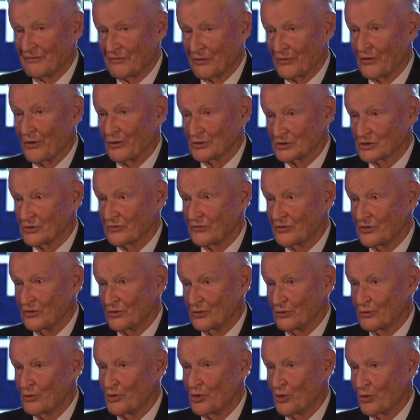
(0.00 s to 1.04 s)
for those of
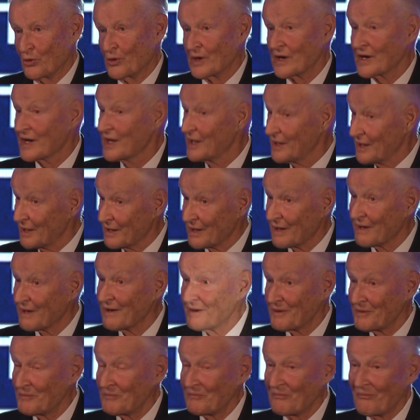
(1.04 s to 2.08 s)
you who are here
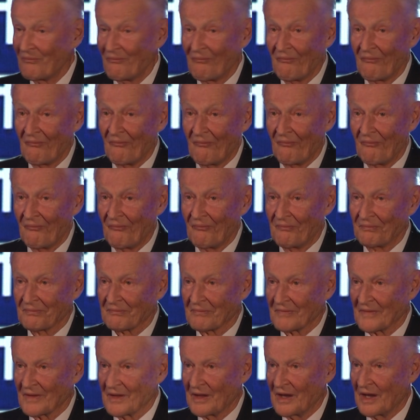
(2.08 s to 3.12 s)

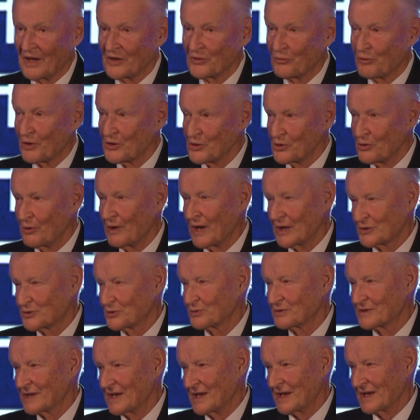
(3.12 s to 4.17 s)
and where you had
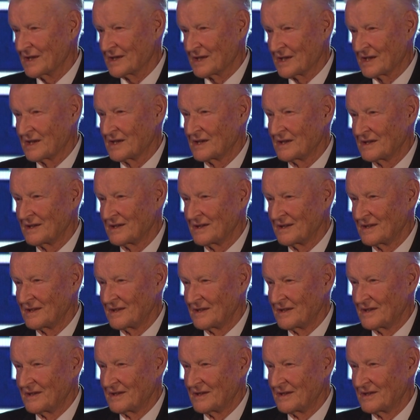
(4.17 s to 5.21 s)
to take
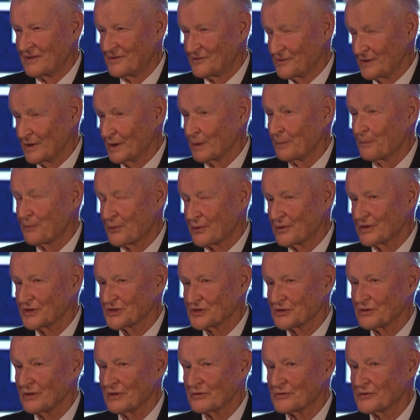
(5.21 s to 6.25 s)
real
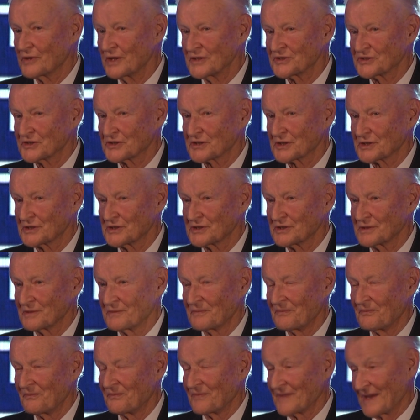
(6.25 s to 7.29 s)
personal
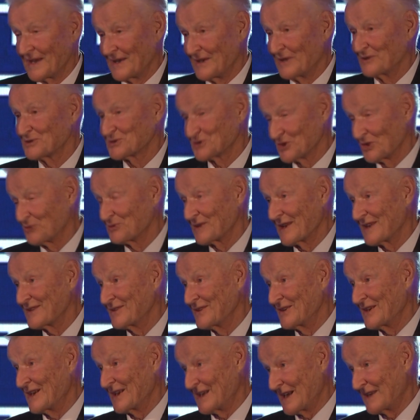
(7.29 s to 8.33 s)
risks. And I, some that,
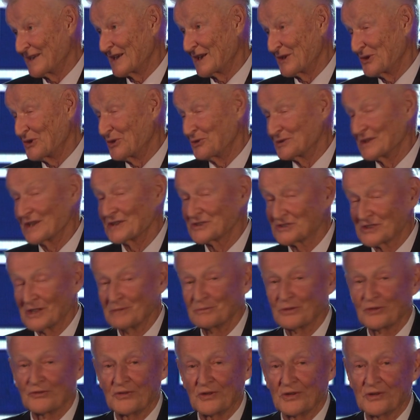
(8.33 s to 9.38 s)
and I know that
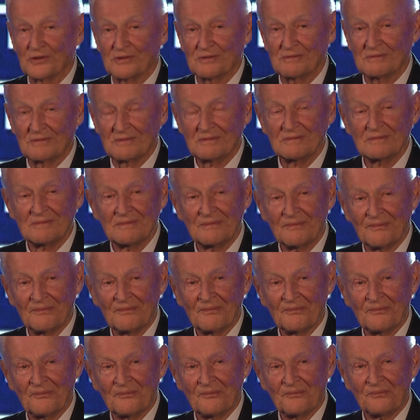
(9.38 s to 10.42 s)
some of you
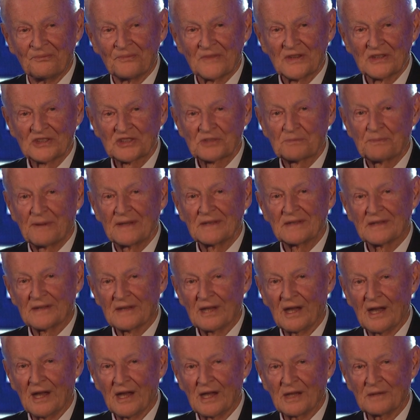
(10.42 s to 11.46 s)
spent
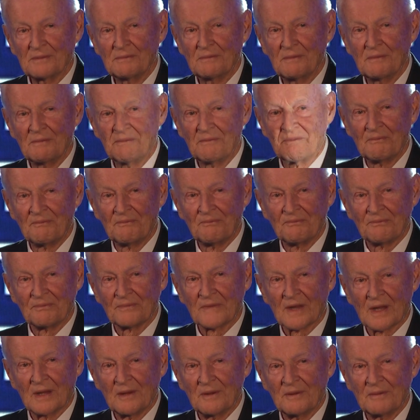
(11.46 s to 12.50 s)
time
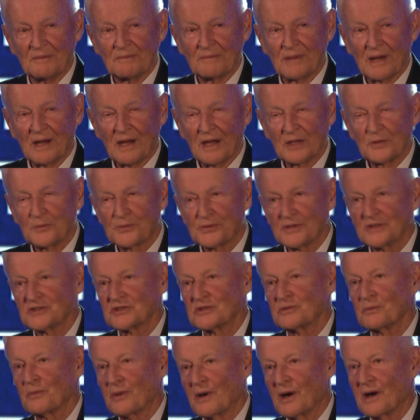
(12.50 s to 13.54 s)
behind
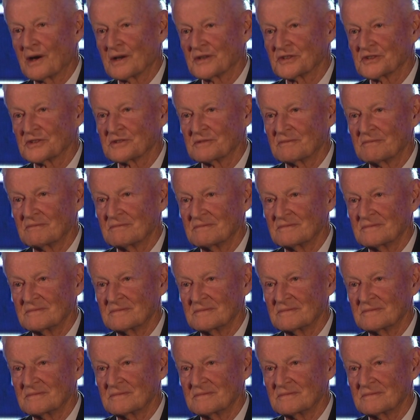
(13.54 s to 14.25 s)
prison bars.